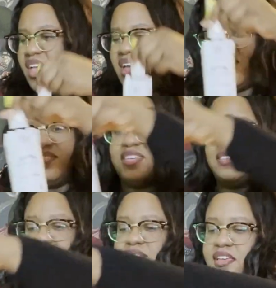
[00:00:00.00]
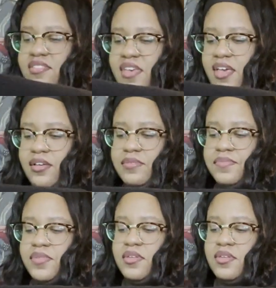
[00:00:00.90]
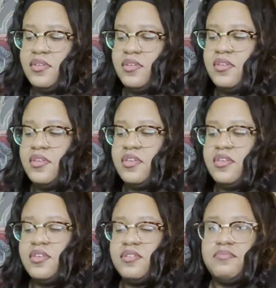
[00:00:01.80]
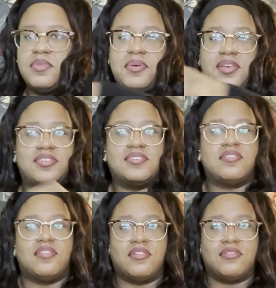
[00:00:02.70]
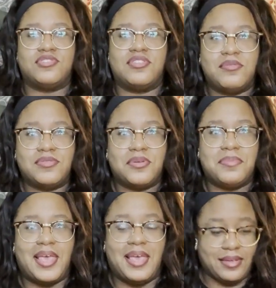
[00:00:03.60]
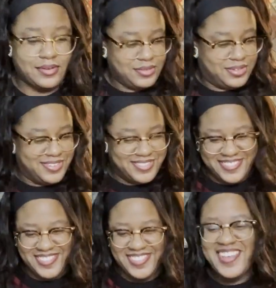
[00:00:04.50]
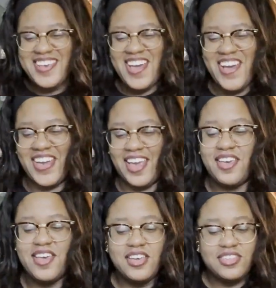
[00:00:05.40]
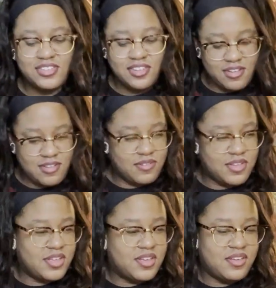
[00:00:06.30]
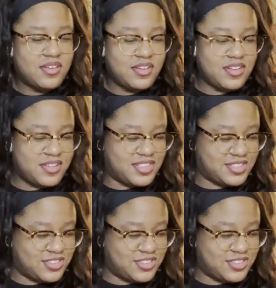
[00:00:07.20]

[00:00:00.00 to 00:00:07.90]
I didn't taste a dang thing. Maybe I tasted the lotion that was on my hand. Okay, so, oh, this